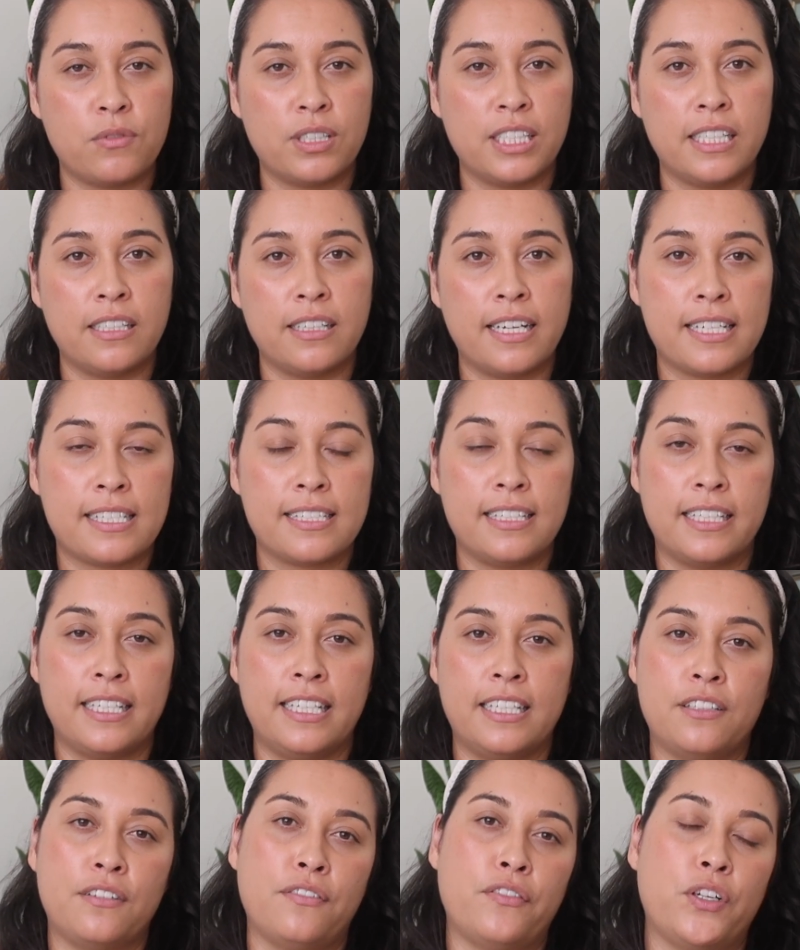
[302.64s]
really nicely
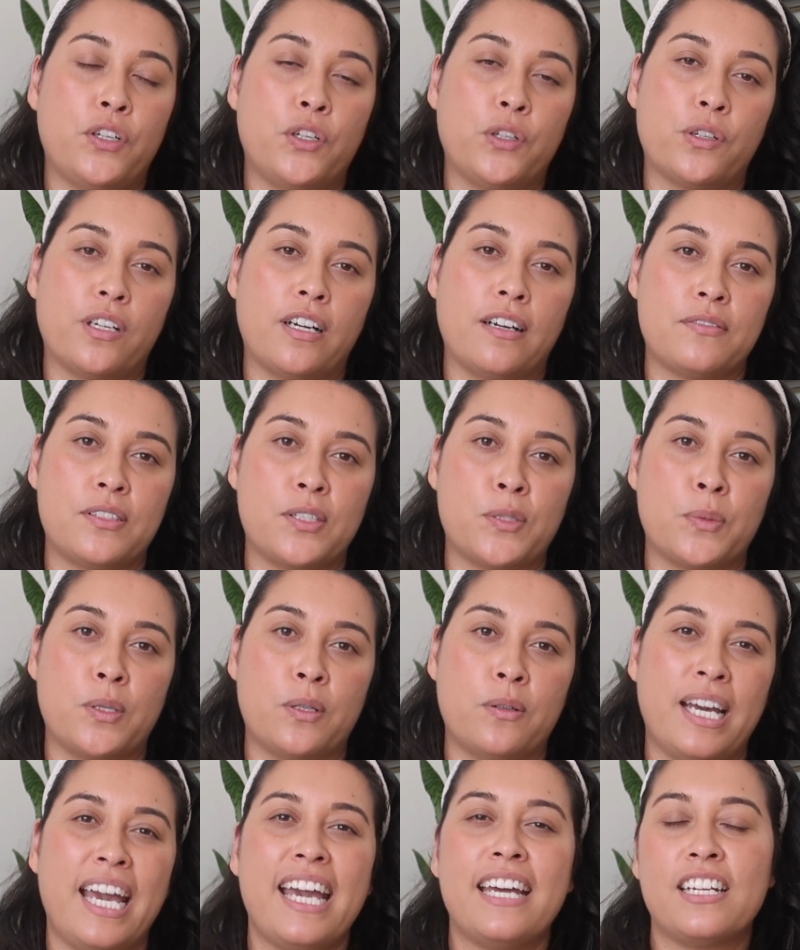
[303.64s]
in the photographs as
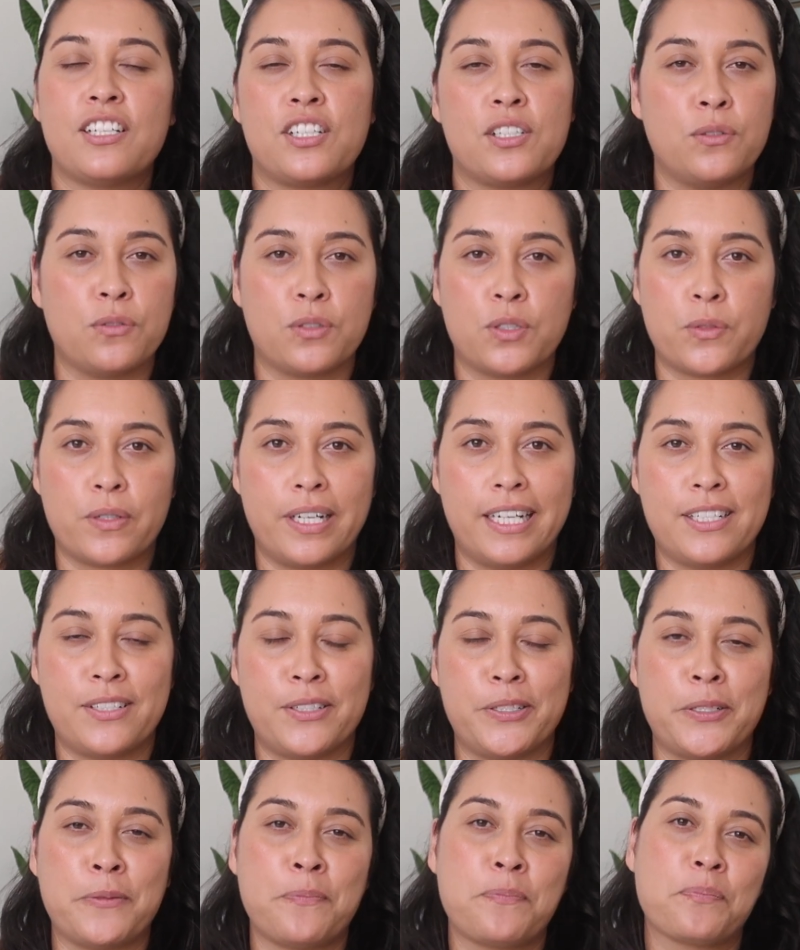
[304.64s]
well, and it just looks great
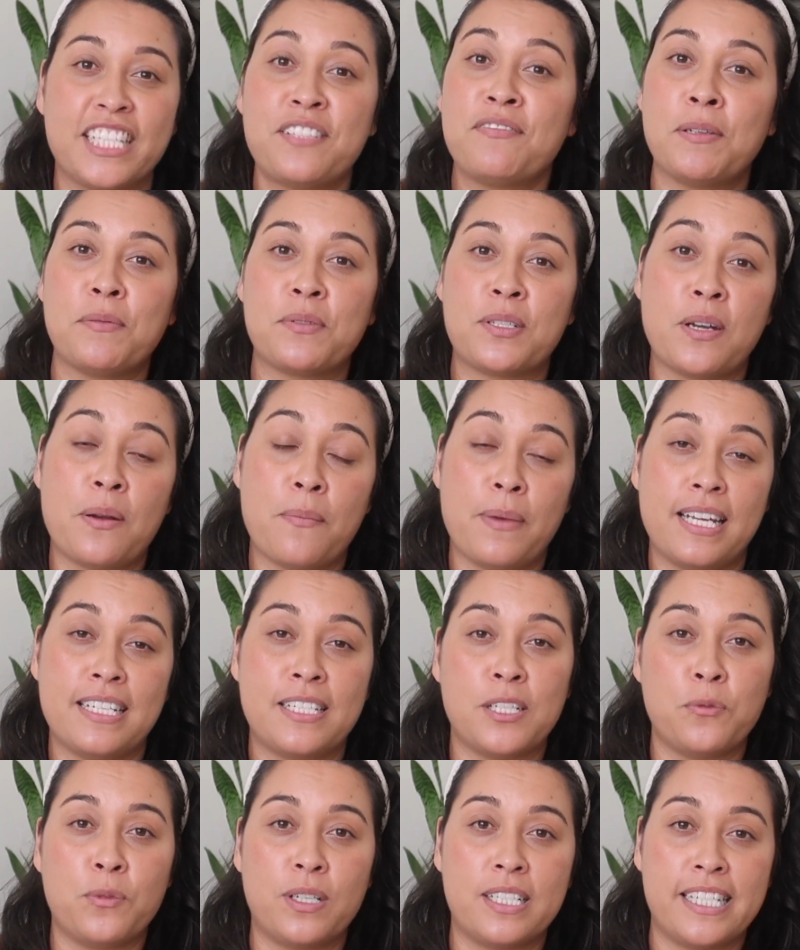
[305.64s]
too. This flip was an
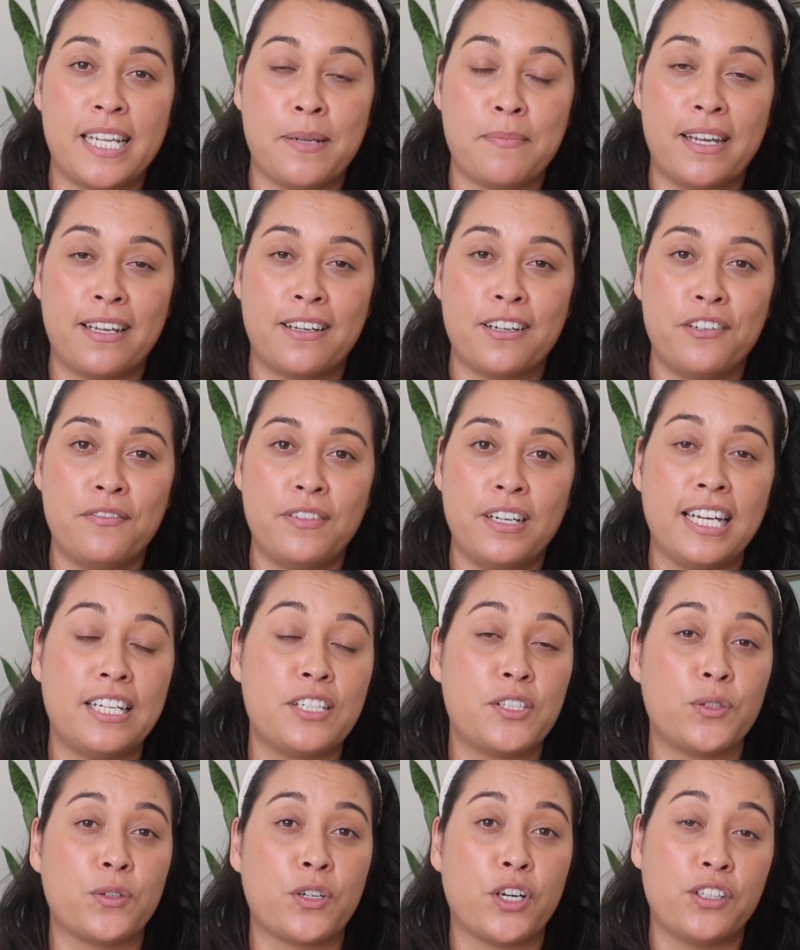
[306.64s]
amazing one-day makeover and
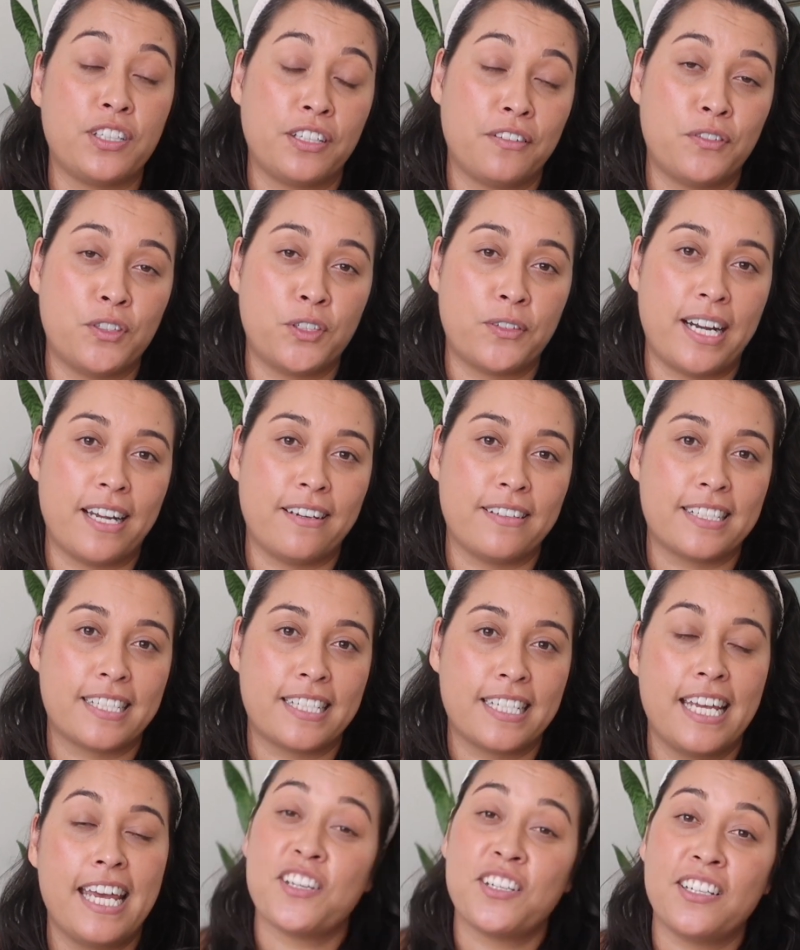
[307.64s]
took only 4 hours.
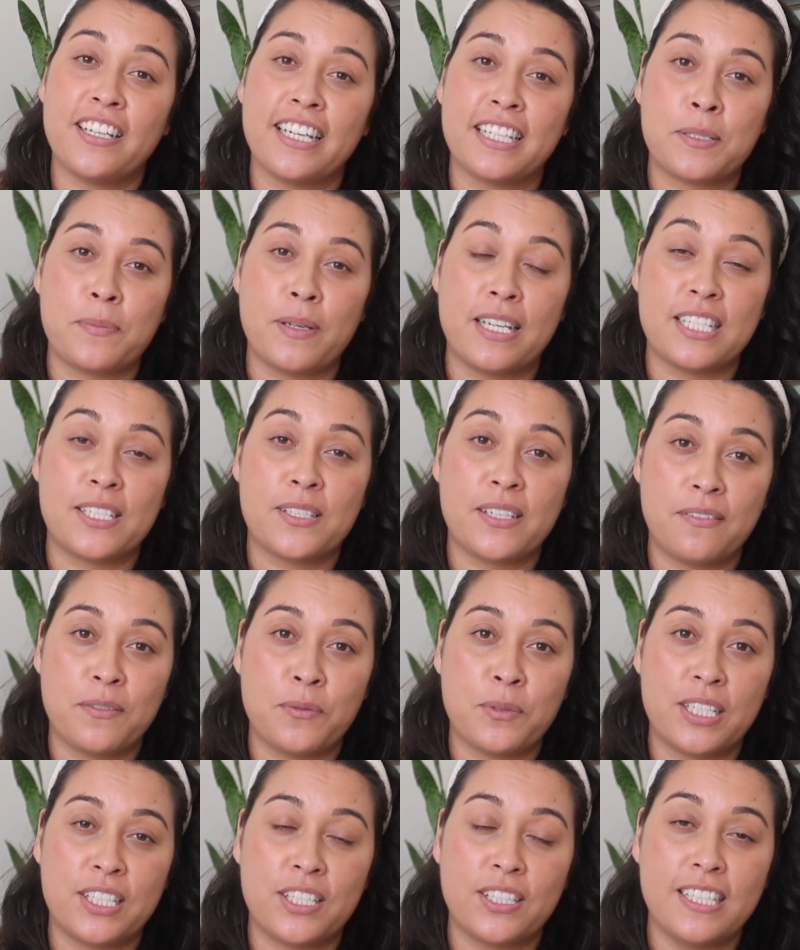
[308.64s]
Total I spent
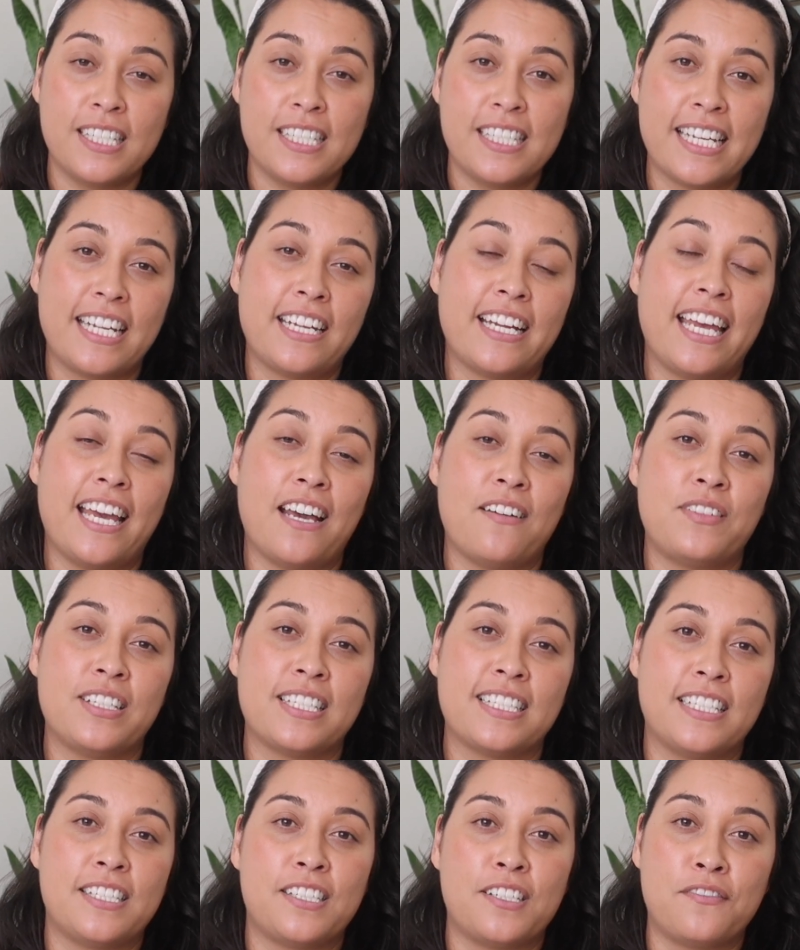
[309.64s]
$71 and I have this
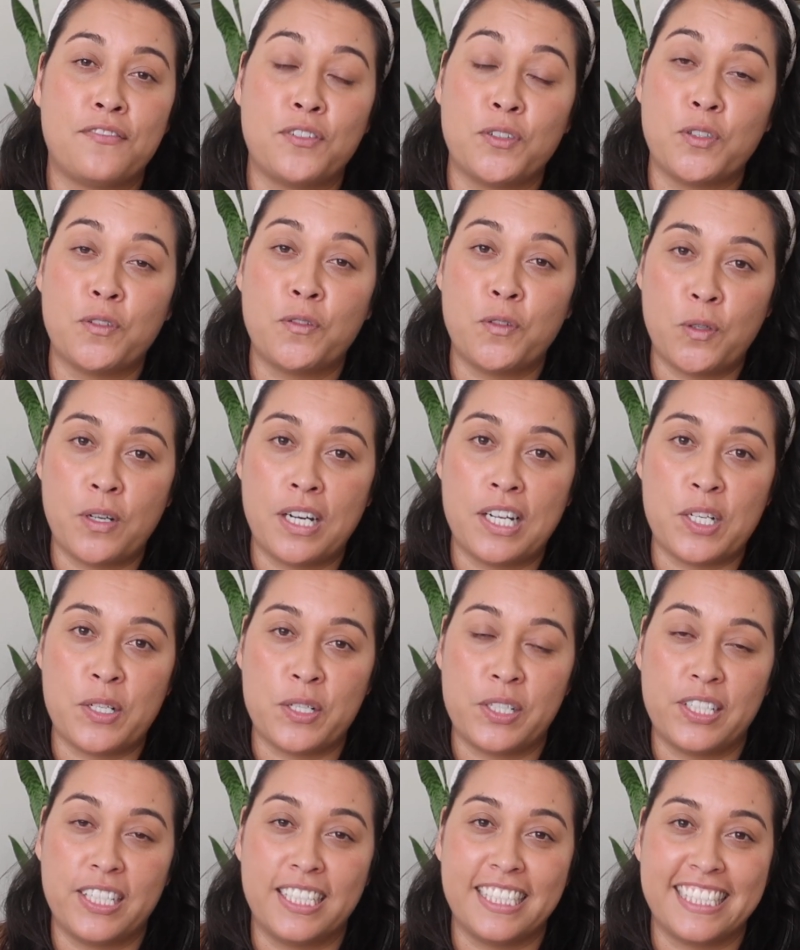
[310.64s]
listed for
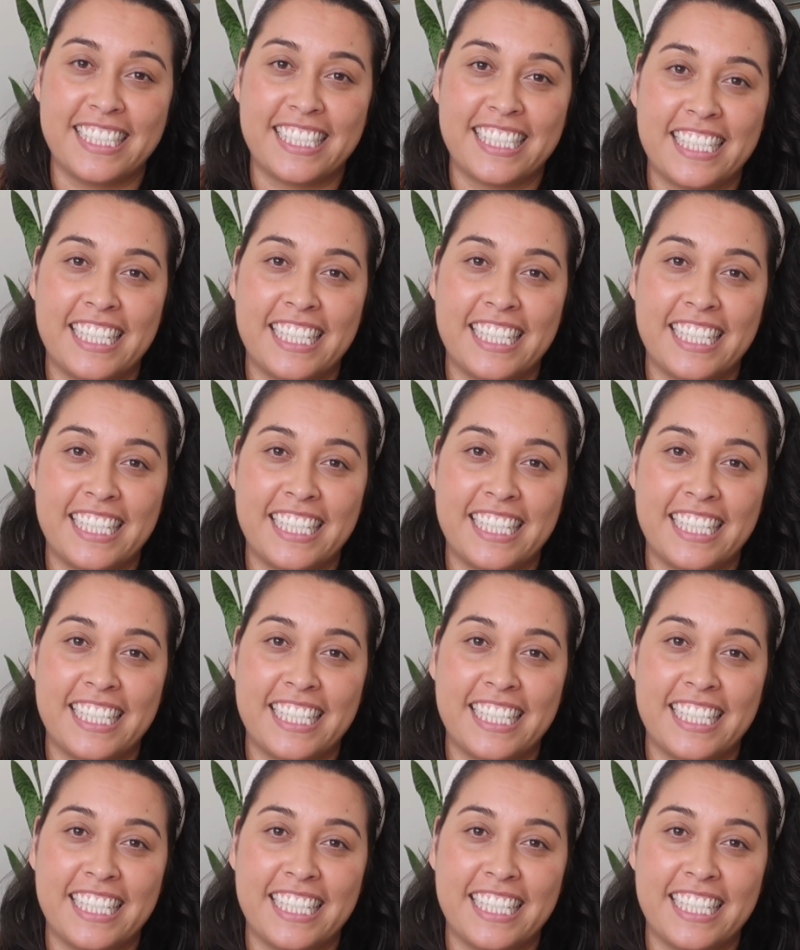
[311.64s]
$400. So